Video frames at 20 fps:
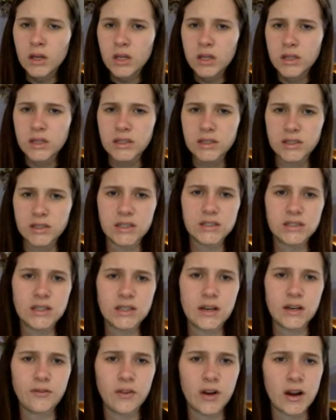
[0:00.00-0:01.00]
And it does
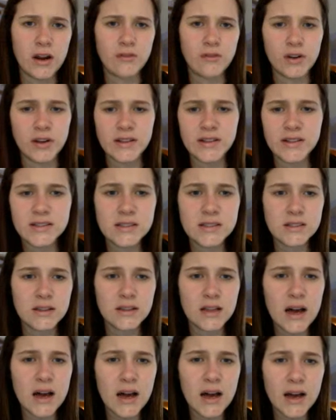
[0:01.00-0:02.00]
that for every
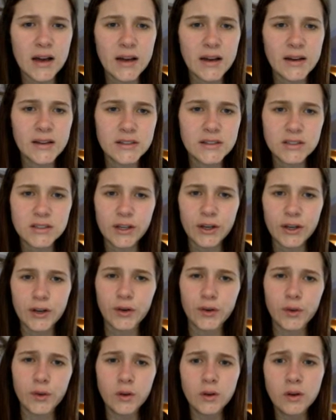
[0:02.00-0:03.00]
slide.
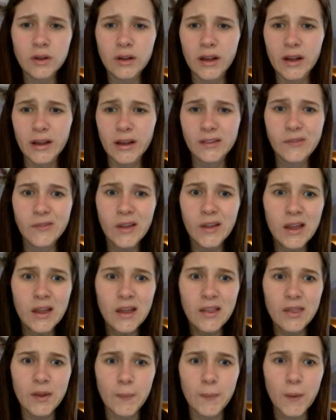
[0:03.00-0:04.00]
So like
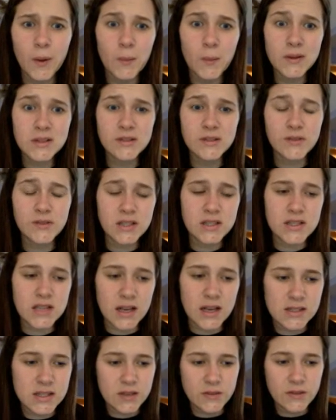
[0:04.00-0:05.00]
the purpose of this
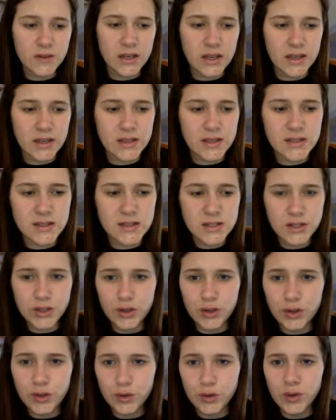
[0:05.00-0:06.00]
activity is
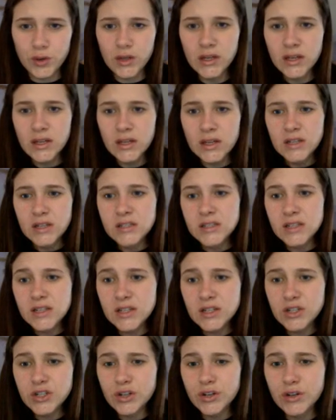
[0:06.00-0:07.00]
to
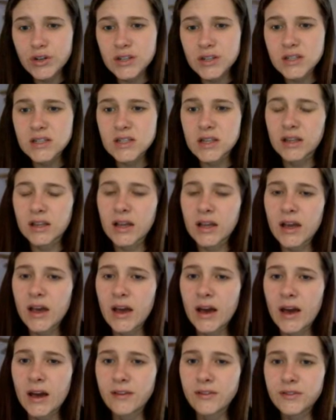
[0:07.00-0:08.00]
teach students that they
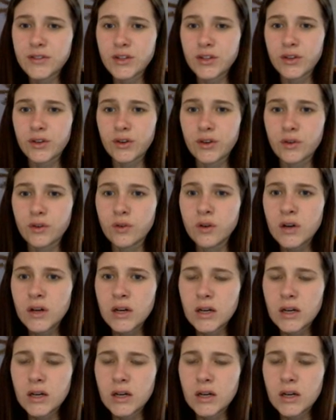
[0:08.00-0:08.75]
have to